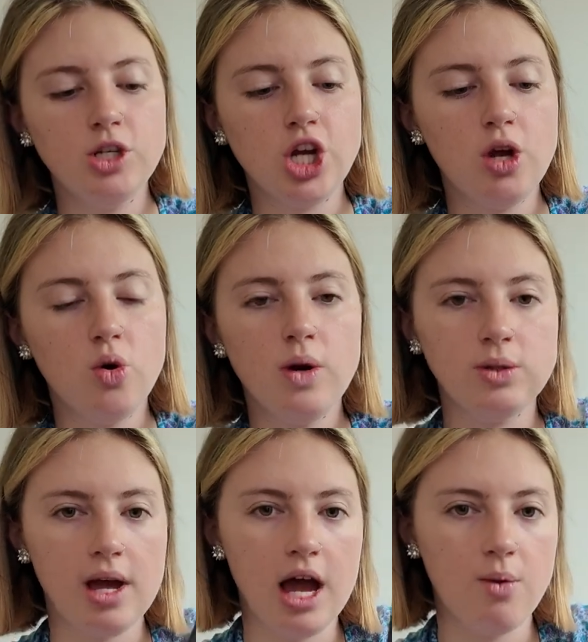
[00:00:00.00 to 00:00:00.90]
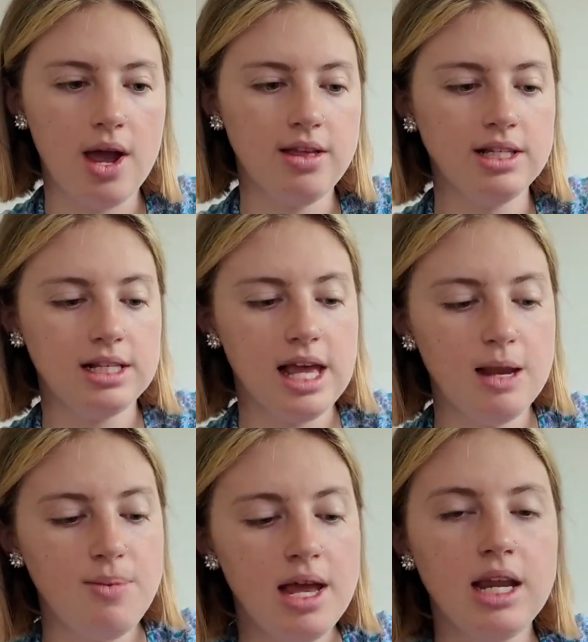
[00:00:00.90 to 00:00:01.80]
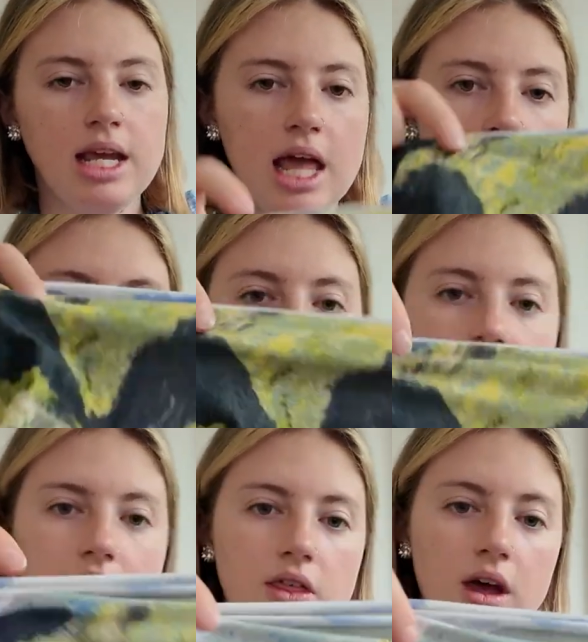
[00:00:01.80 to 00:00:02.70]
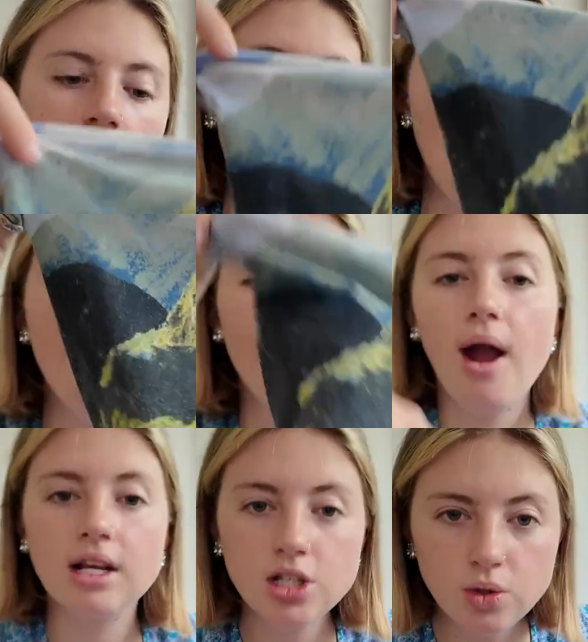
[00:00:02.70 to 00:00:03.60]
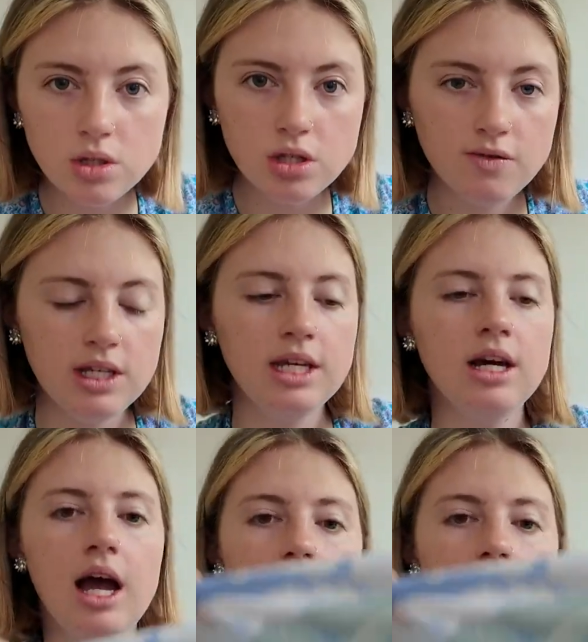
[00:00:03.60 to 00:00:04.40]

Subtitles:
which I always wear. I wear this as a headband. Again, this is another practical souvenir.